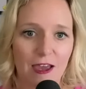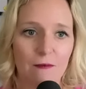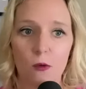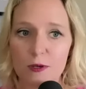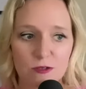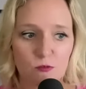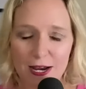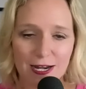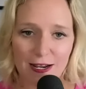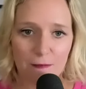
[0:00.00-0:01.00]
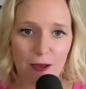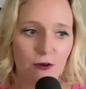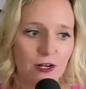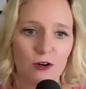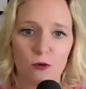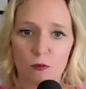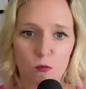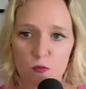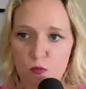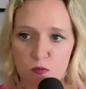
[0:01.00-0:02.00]
I'm always reading about it or
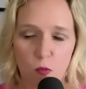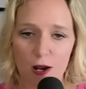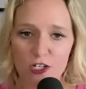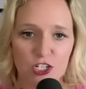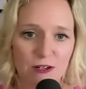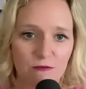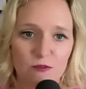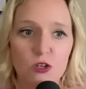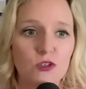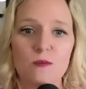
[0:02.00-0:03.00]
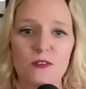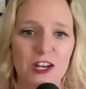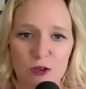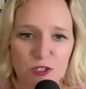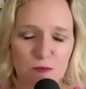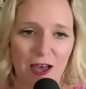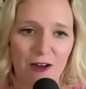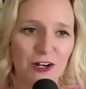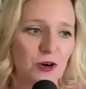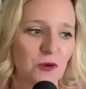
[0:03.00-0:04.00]
watching YouTube videos about
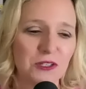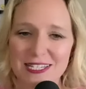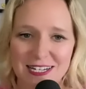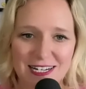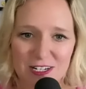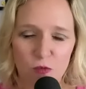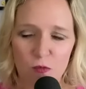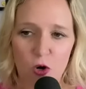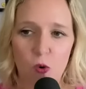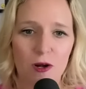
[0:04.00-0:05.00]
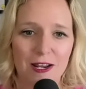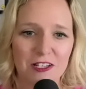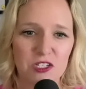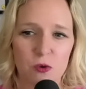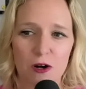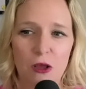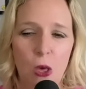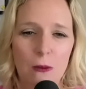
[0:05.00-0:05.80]
it or listening to recordings or